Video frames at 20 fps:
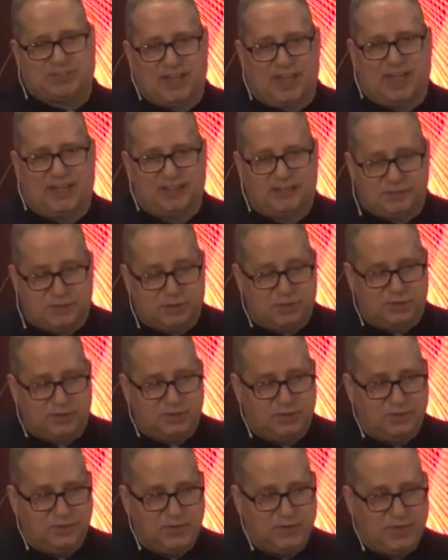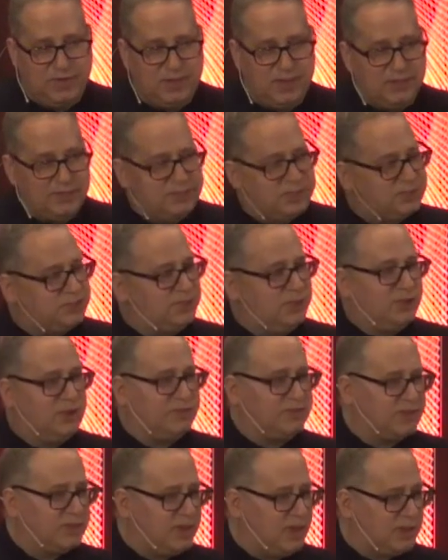style of shoe, just two
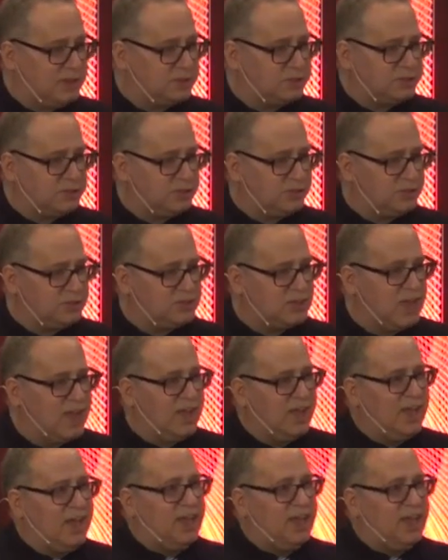different color shoes.